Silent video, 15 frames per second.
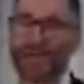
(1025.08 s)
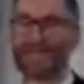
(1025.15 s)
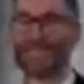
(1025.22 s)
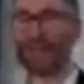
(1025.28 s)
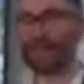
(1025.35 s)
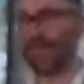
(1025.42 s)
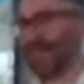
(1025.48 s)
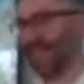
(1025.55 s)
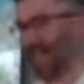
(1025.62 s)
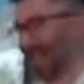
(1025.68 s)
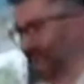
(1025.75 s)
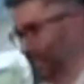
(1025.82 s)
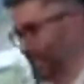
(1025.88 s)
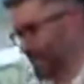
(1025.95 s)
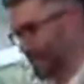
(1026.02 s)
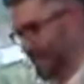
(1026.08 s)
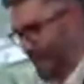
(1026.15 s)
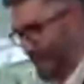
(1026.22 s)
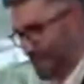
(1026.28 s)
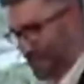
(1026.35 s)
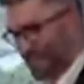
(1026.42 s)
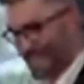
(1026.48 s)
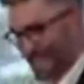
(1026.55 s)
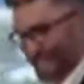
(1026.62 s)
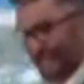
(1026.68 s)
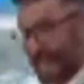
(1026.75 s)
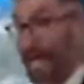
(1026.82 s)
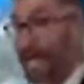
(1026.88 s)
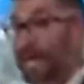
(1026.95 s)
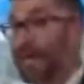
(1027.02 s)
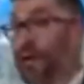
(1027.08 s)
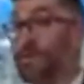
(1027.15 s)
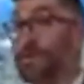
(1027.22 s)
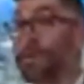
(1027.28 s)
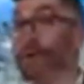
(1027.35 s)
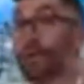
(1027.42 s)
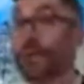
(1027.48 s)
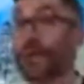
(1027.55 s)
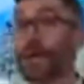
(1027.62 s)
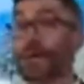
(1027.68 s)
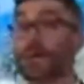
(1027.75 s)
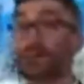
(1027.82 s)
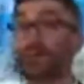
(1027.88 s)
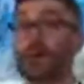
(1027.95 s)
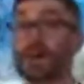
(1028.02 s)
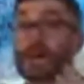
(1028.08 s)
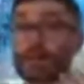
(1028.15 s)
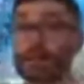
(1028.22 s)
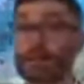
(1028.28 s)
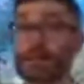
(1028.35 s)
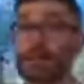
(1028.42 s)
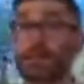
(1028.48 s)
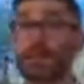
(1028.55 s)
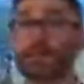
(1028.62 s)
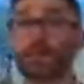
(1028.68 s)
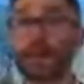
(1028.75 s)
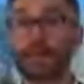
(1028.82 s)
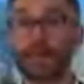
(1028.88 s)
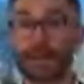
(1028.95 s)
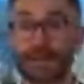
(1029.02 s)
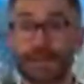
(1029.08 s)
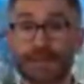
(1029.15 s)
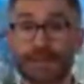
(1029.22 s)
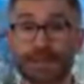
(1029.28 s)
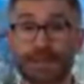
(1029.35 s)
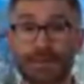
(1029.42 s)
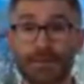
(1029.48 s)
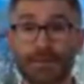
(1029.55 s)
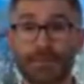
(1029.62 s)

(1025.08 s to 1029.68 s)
mess up the careful camera setting? No, we are the product of those companies,